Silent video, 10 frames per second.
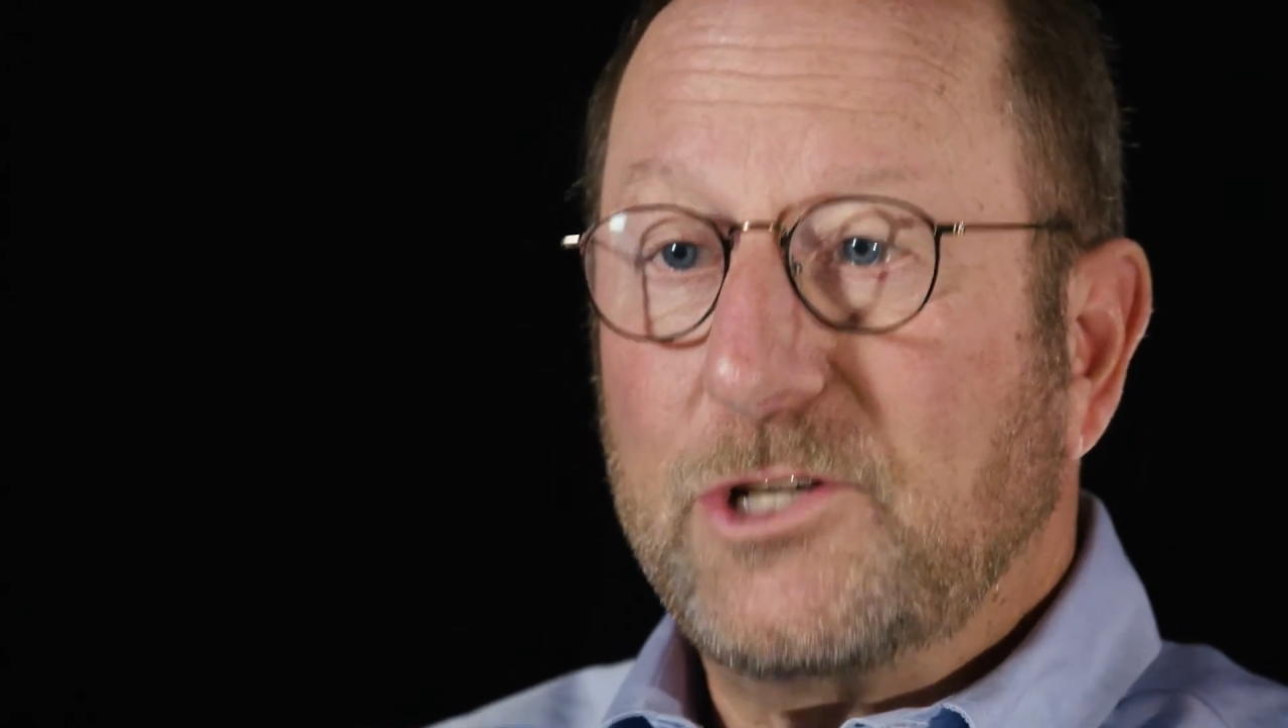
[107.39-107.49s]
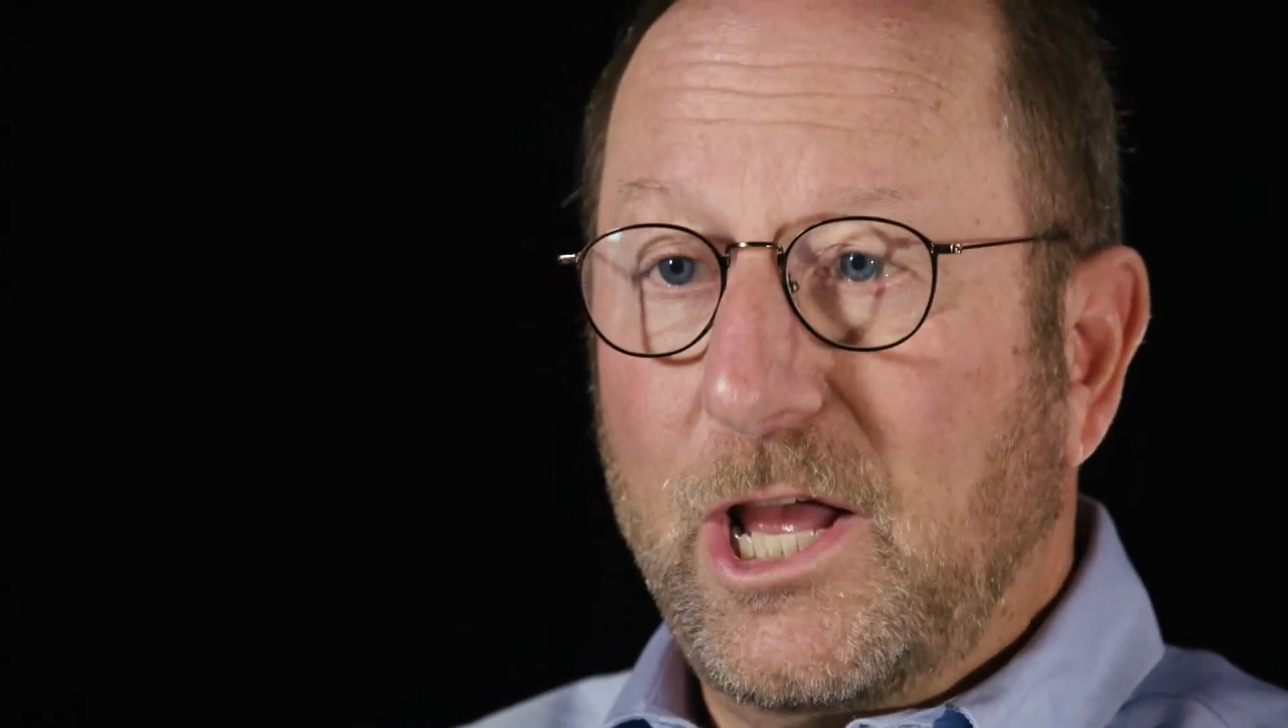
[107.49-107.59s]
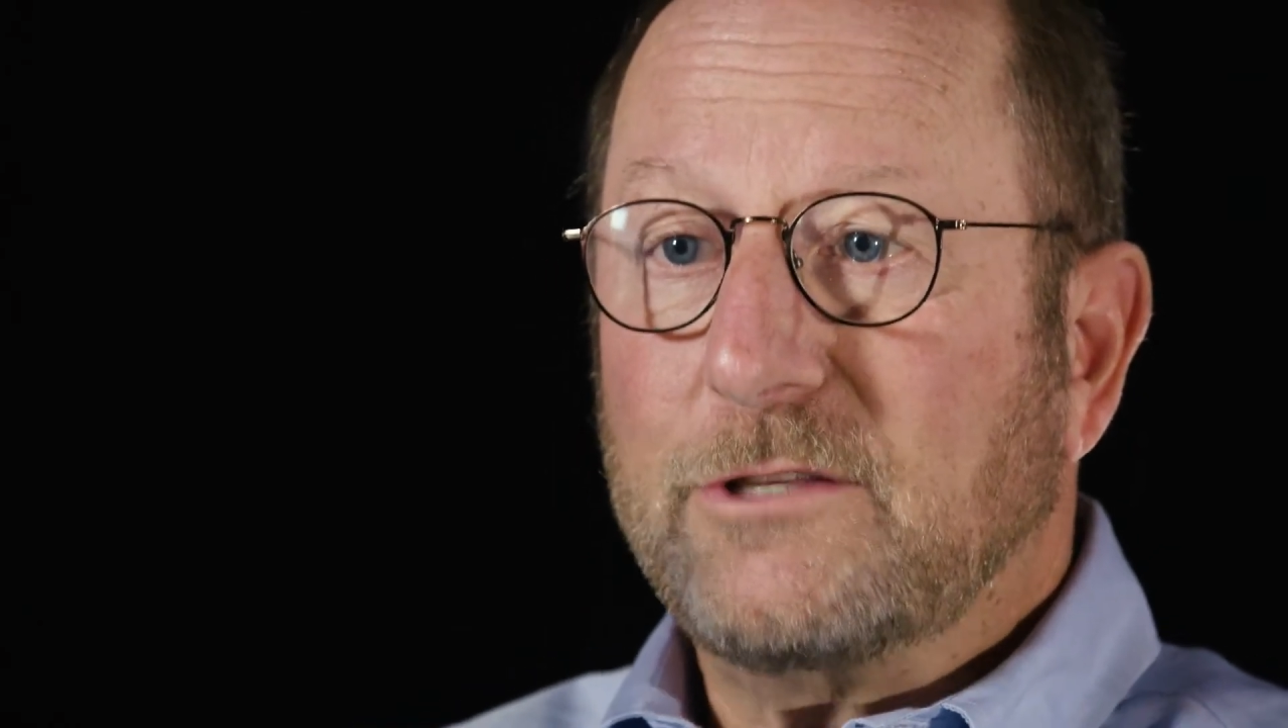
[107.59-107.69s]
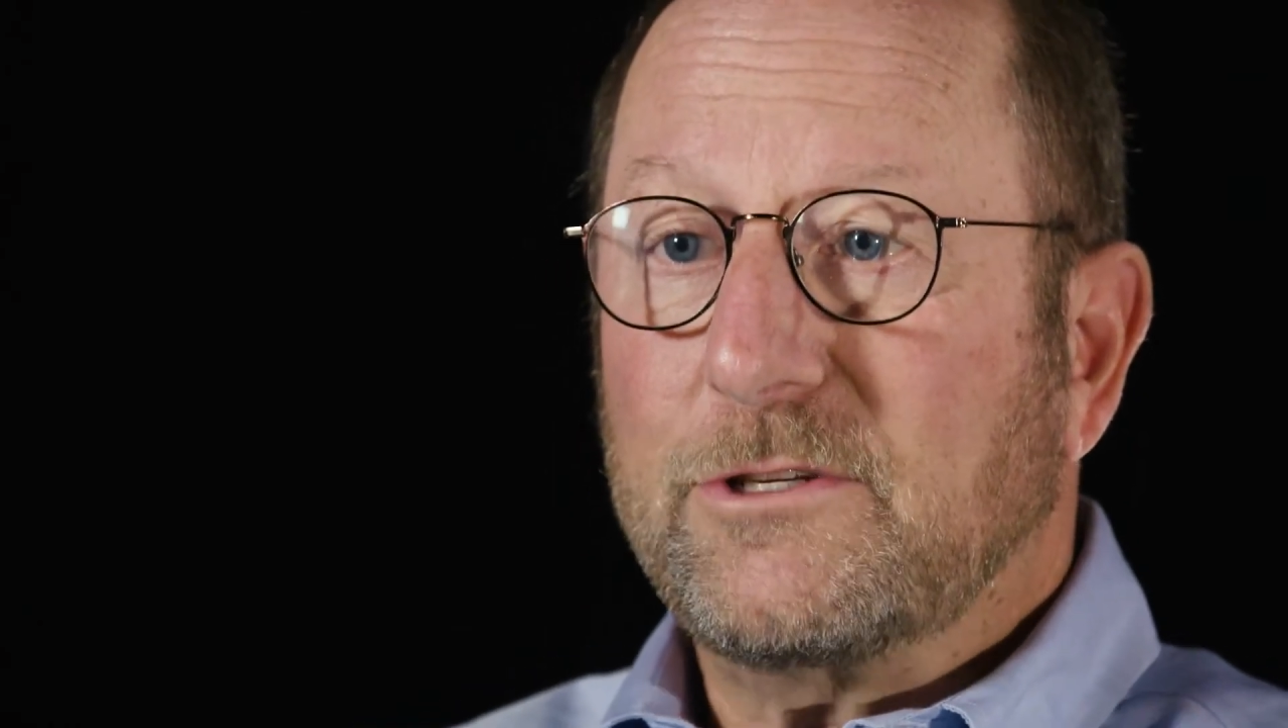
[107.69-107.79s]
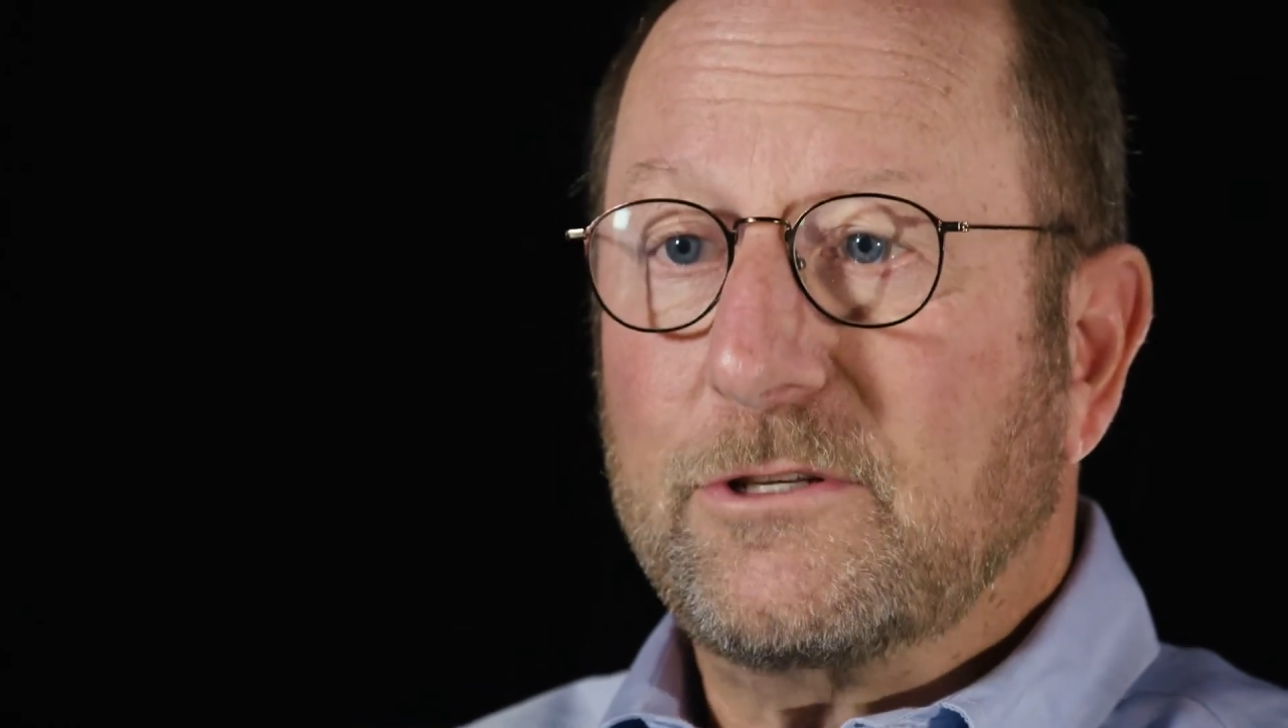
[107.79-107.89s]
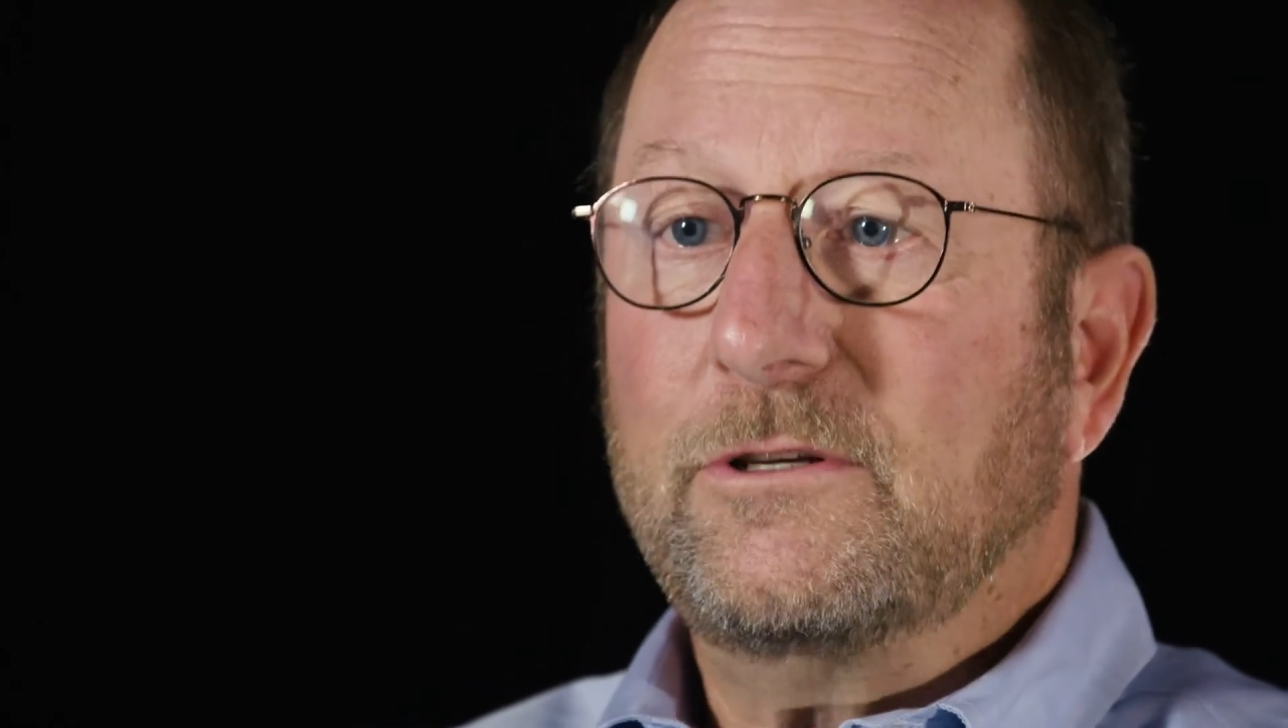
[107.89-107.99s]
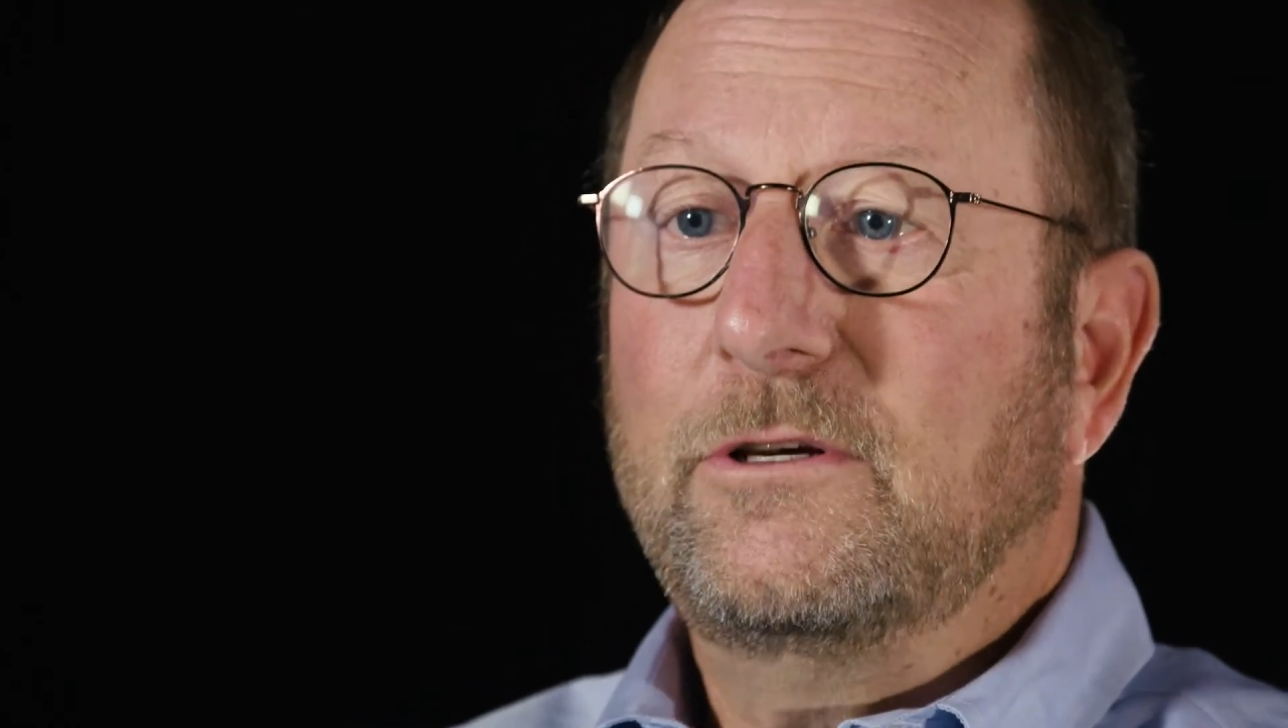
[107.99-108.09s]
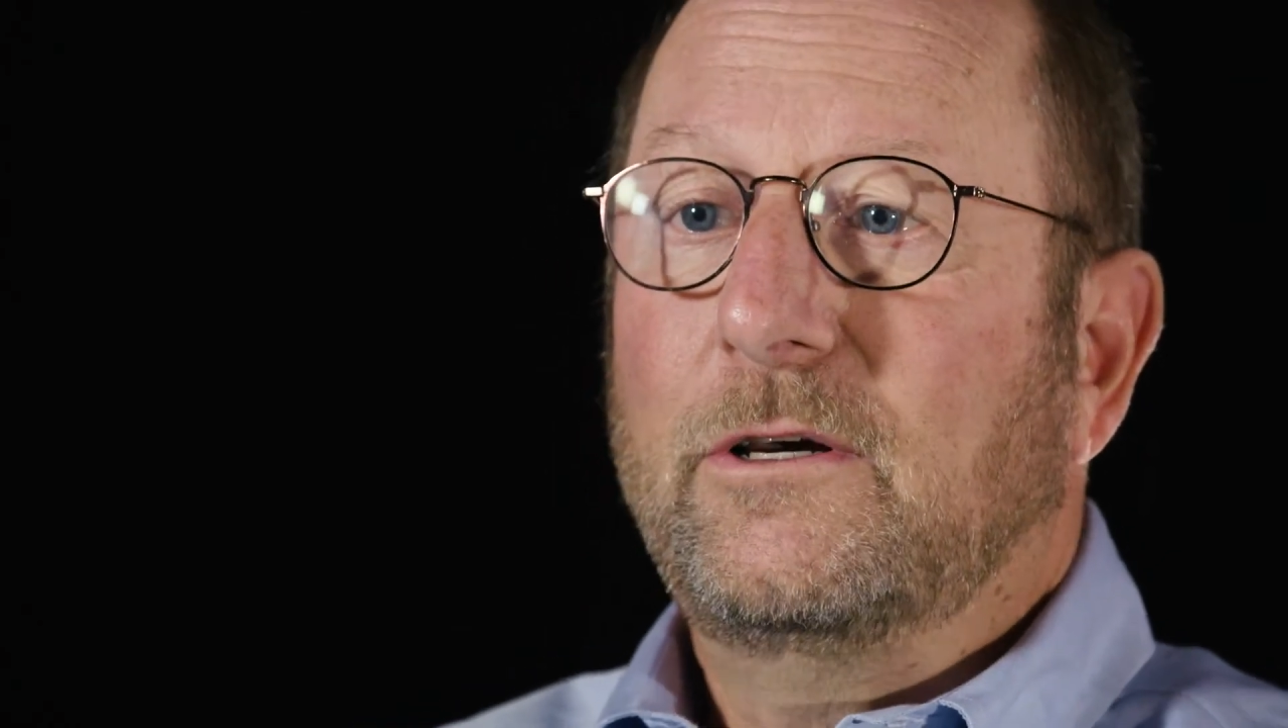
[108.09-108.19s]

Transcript: chance